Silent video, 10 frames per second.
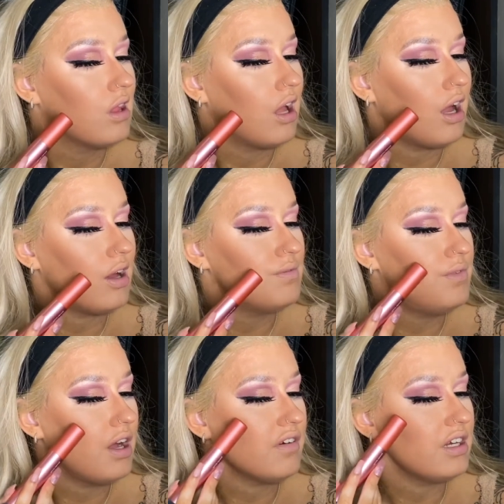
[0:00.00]

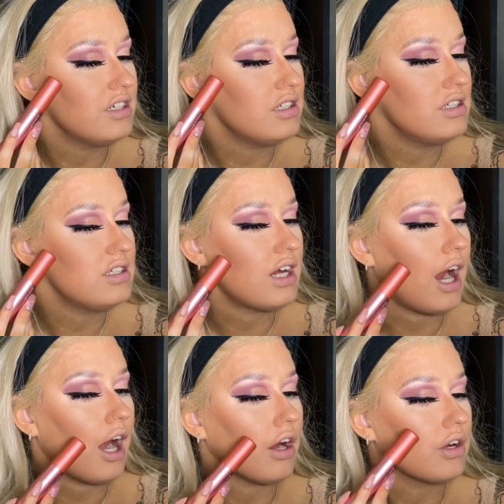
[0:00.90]
very
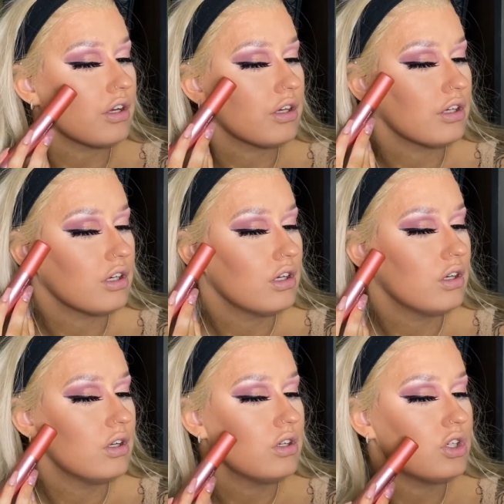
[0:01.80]
dark
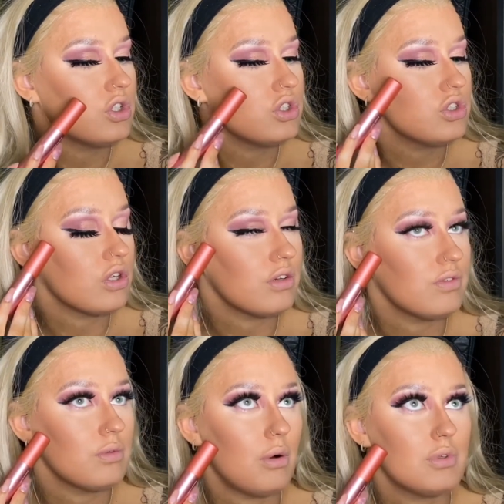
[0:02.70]
sort of,
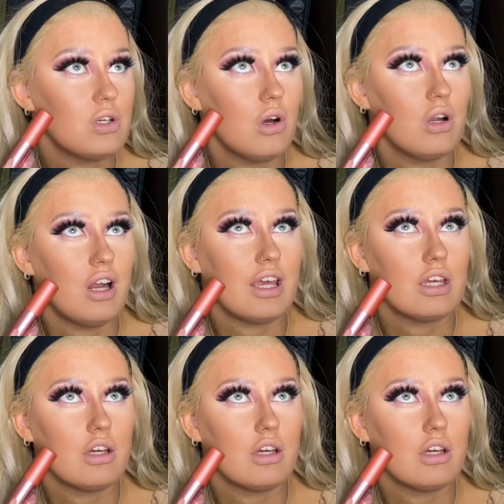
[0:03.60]
what would you call it, like